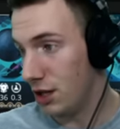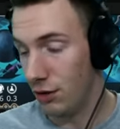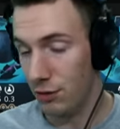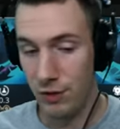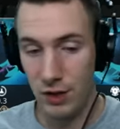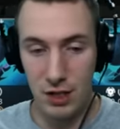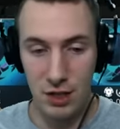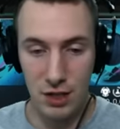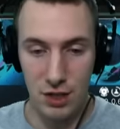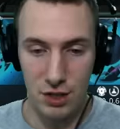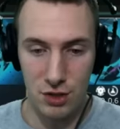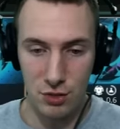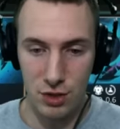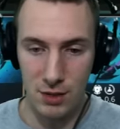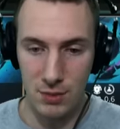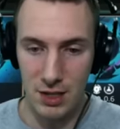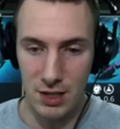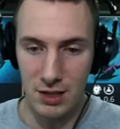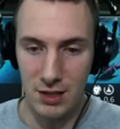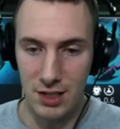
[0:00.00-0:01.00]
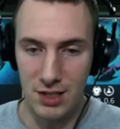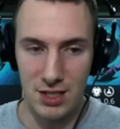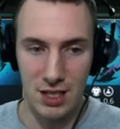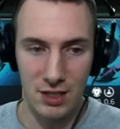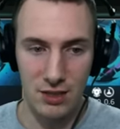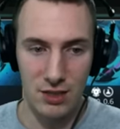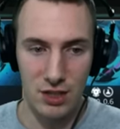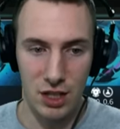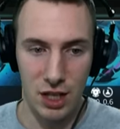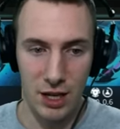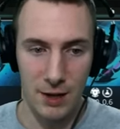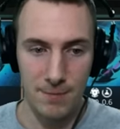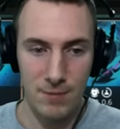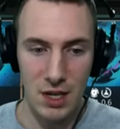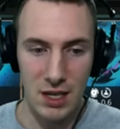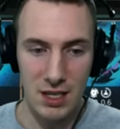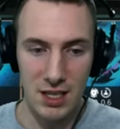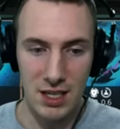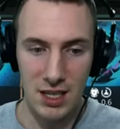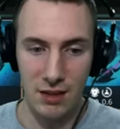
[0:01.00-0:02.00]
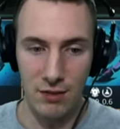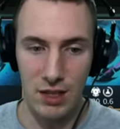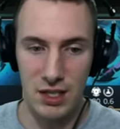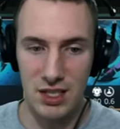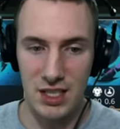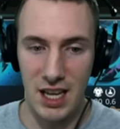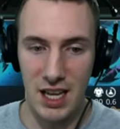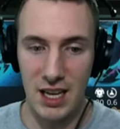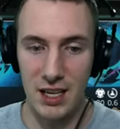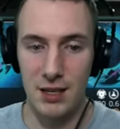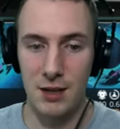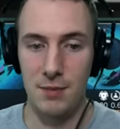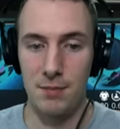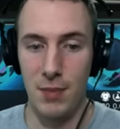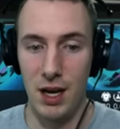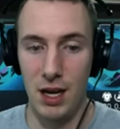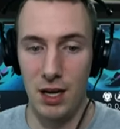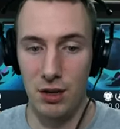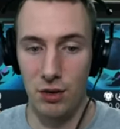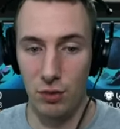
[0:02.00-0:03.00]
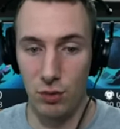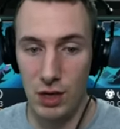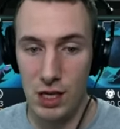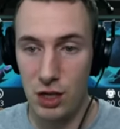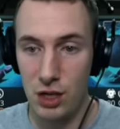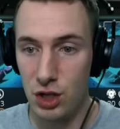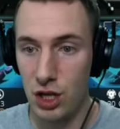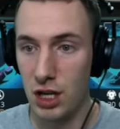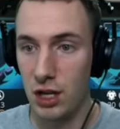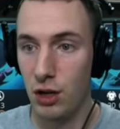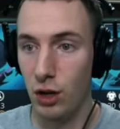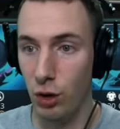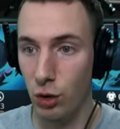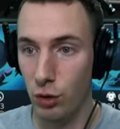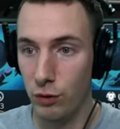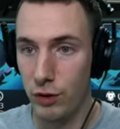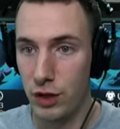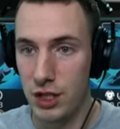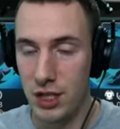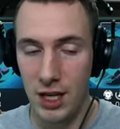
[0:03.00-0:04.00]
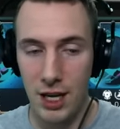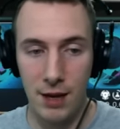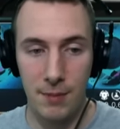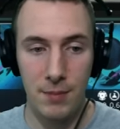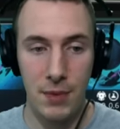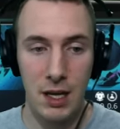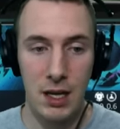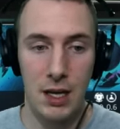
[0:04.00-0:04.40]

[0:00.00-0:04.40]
Infinity Stream in the 6th slot to give us that mana regen over time